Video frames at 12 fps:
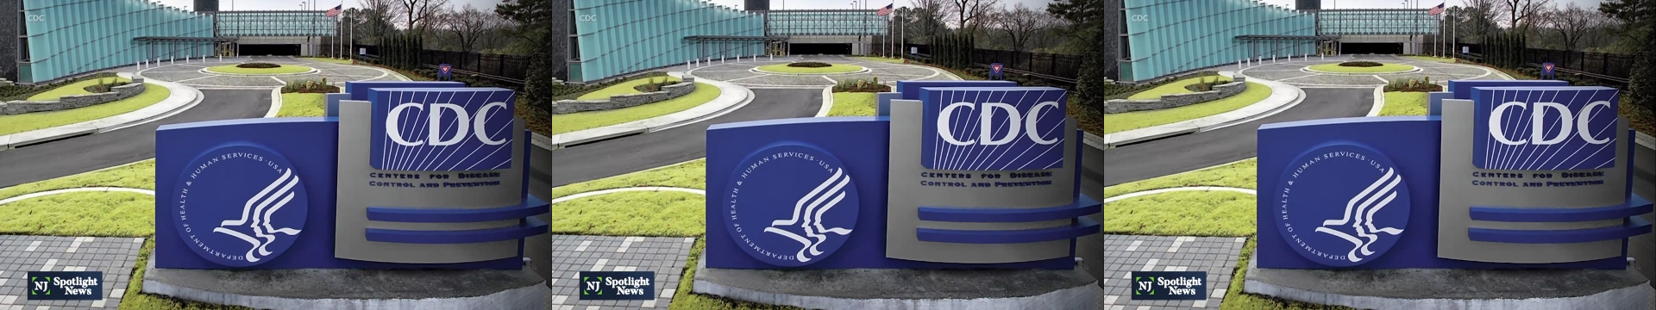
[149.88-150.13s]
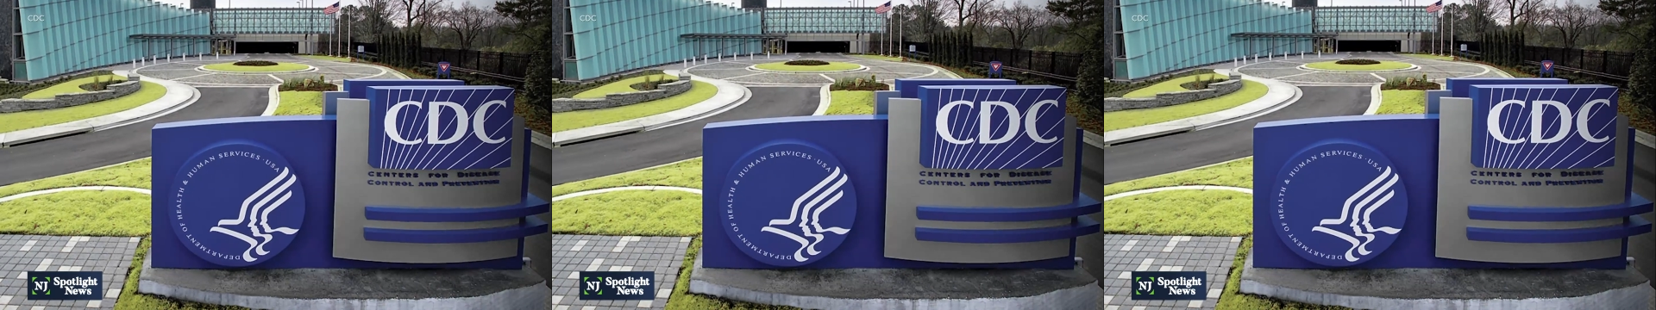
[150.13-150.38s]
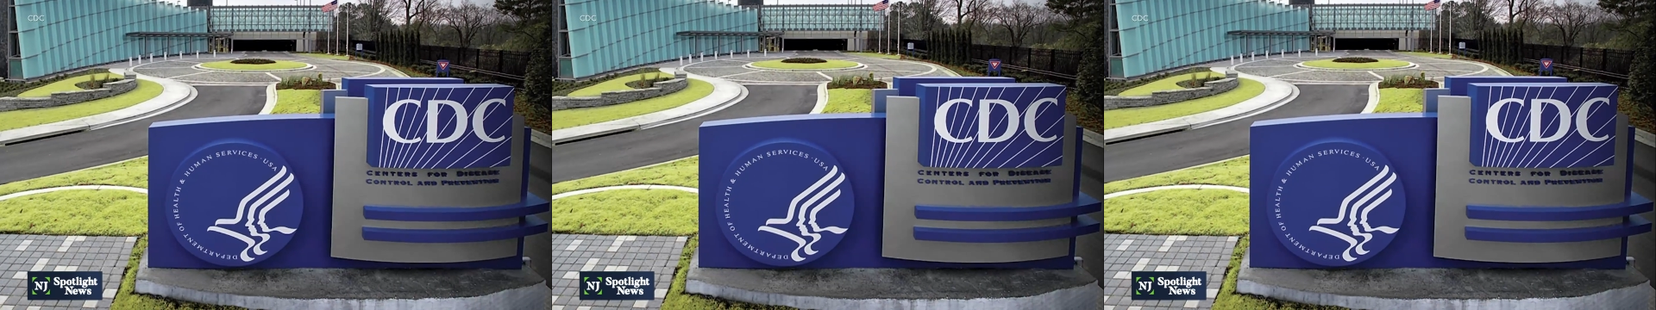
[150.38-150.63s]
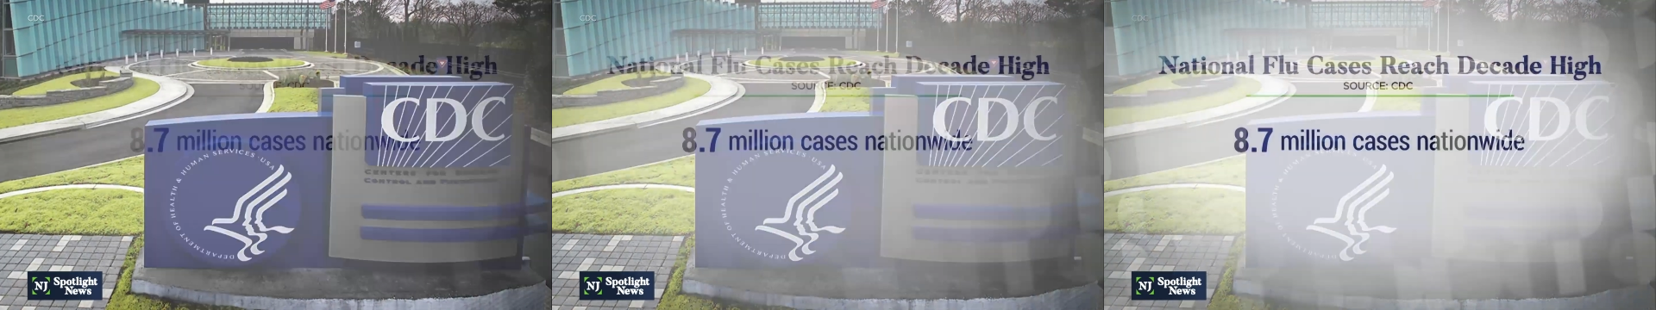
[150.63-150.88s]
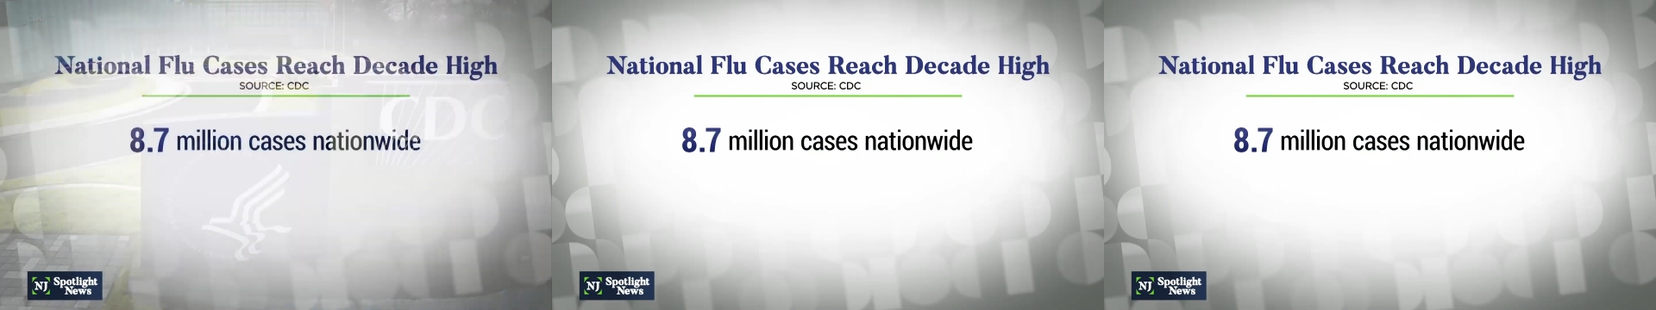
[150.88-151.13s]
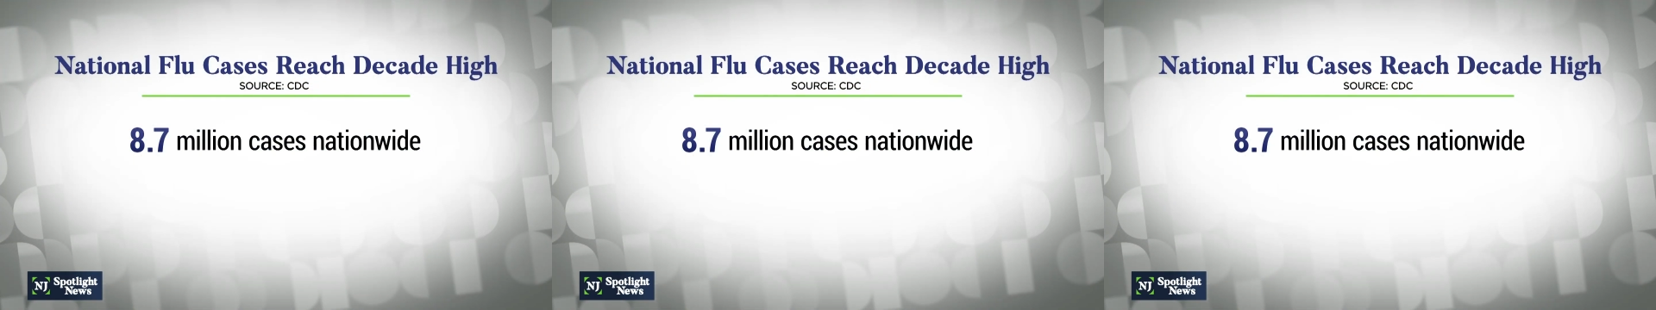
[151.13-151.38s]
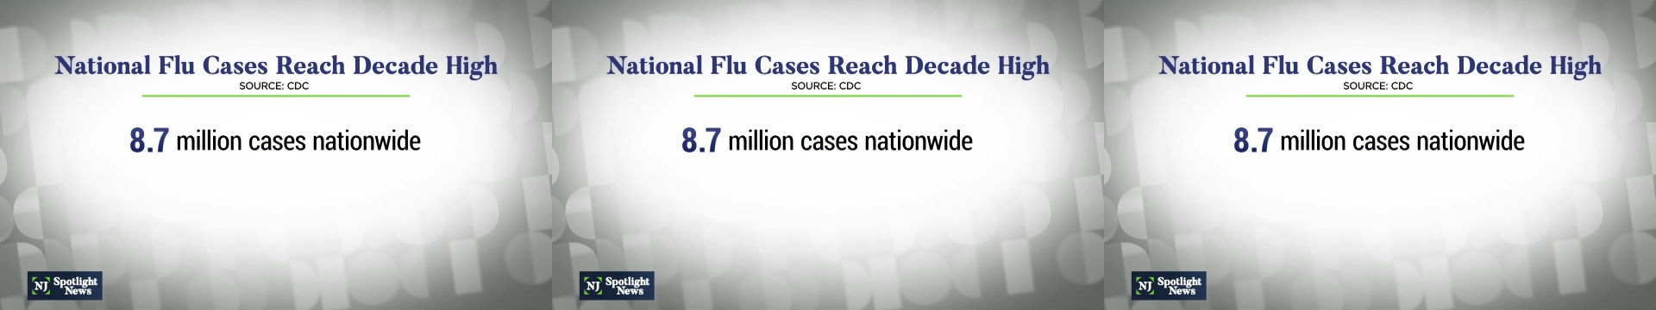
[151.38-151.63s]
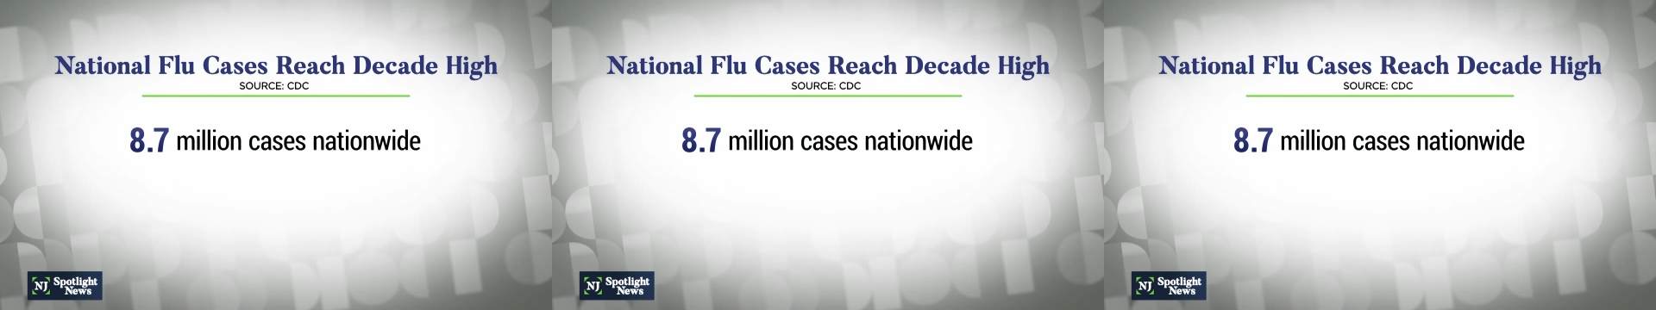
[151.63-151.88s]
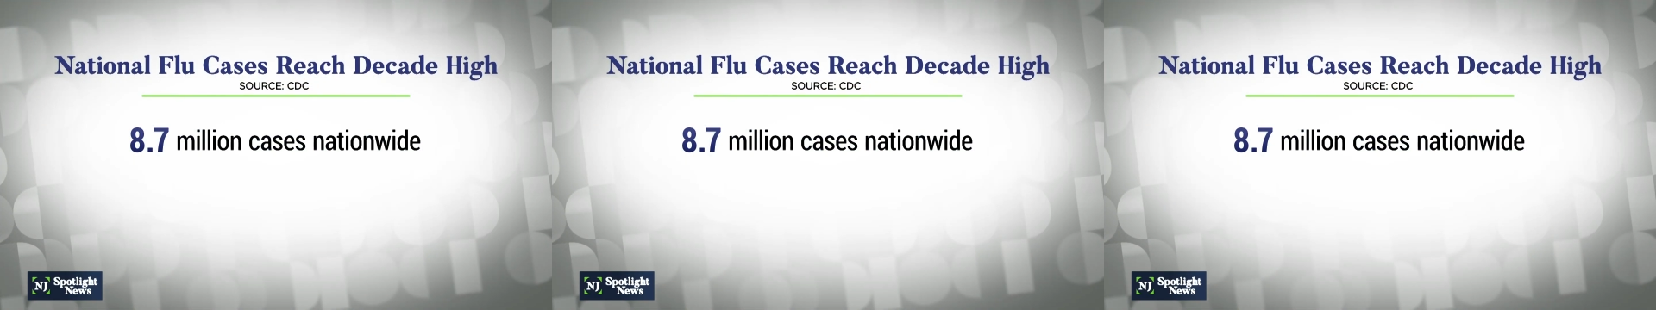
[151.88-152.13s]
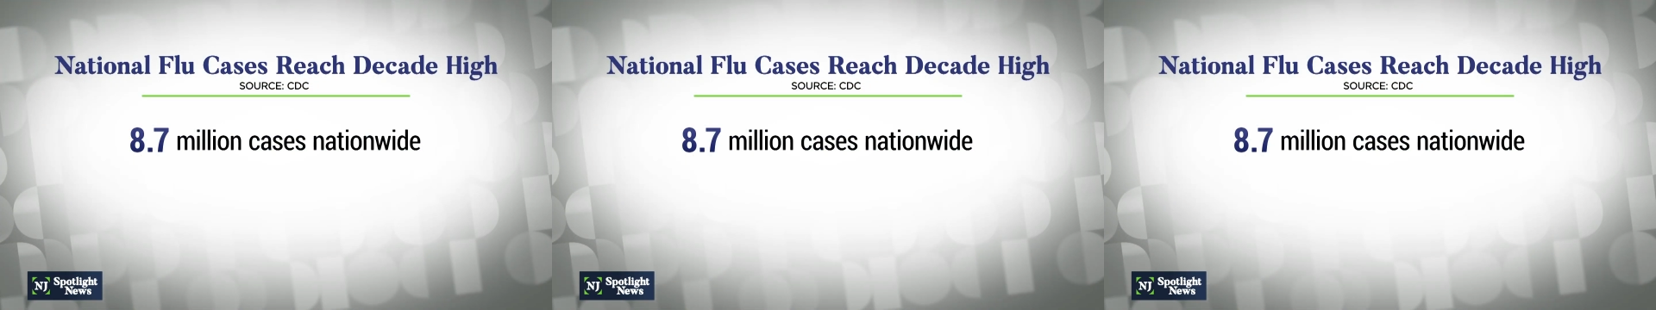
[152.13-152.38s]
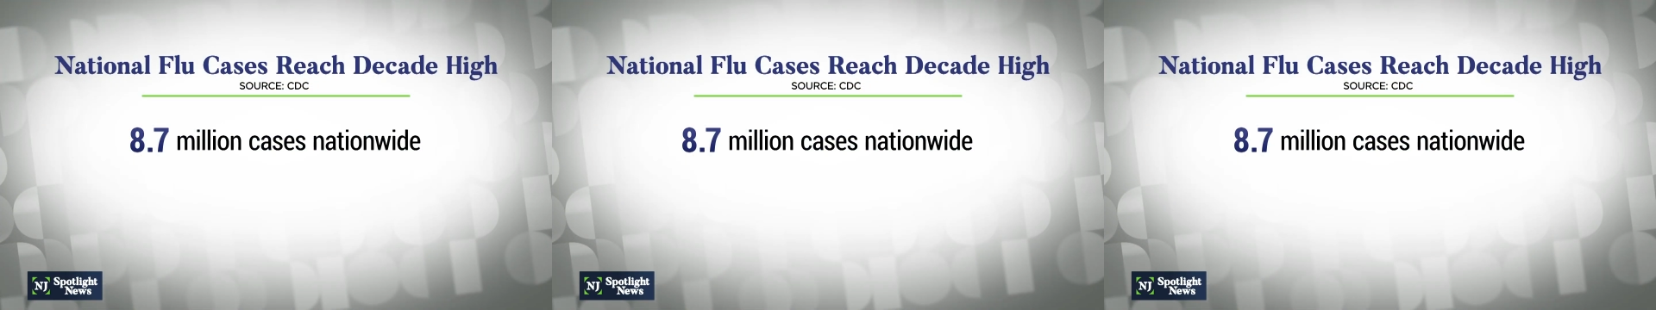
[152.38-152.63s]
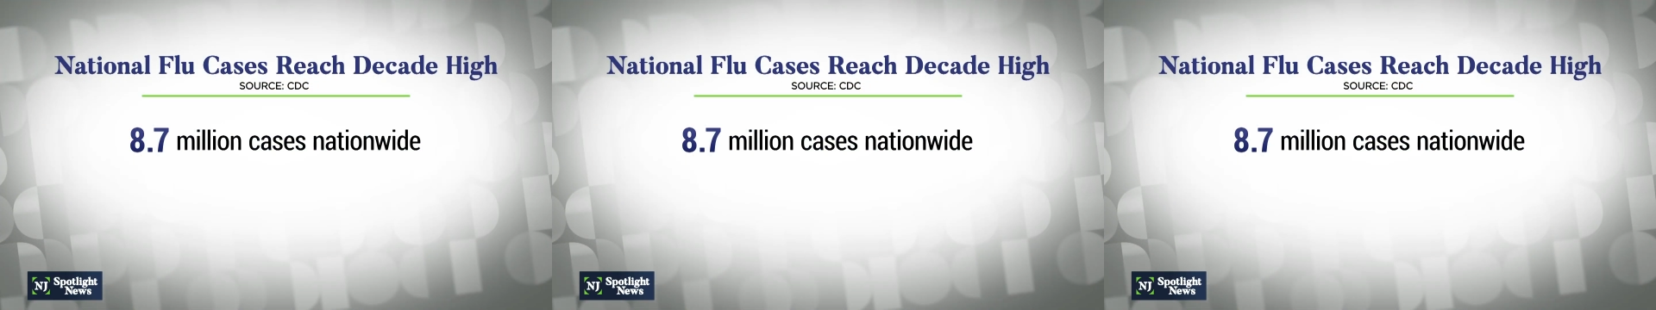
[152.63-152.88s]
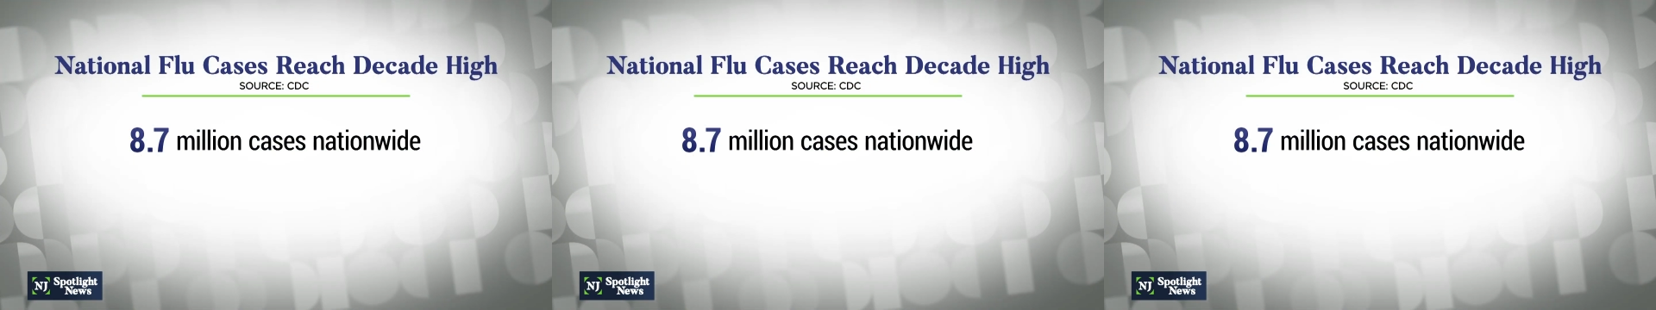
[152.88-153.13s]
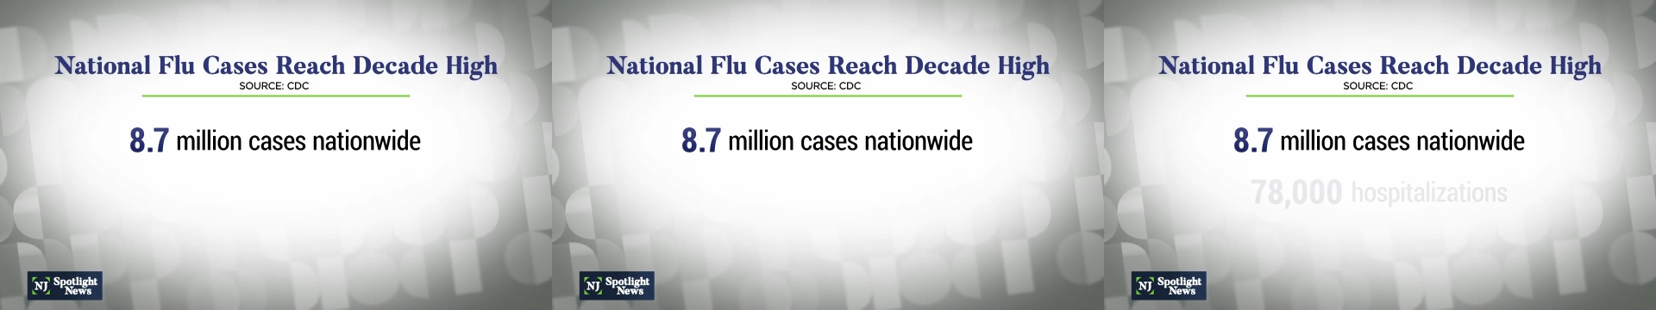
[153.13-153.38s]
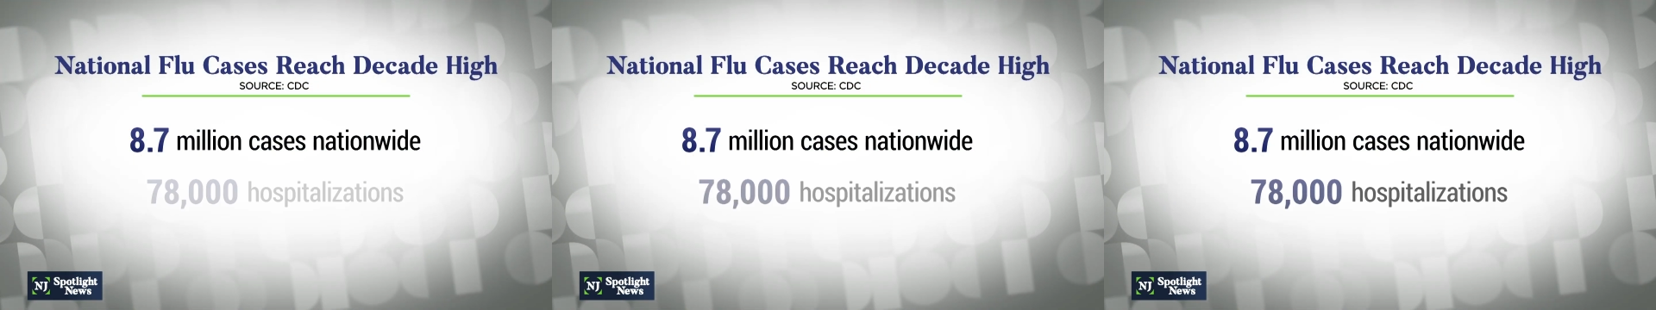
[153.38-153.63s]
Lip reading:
(no speaker visible)